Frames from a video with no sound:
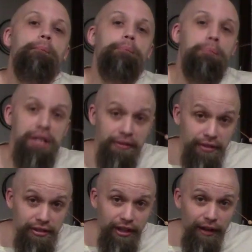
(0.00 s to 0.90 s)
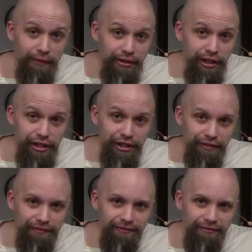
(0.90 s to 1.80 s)
Meat of this conversation.
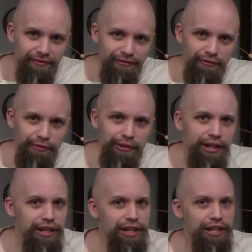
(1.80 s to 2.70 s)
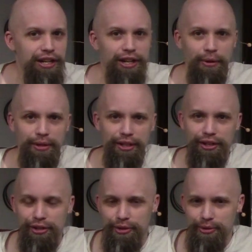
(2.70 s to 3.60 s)
We know it.
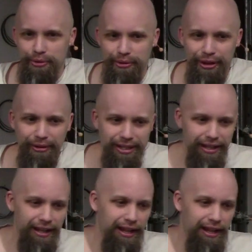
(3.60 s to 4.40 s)
You know it.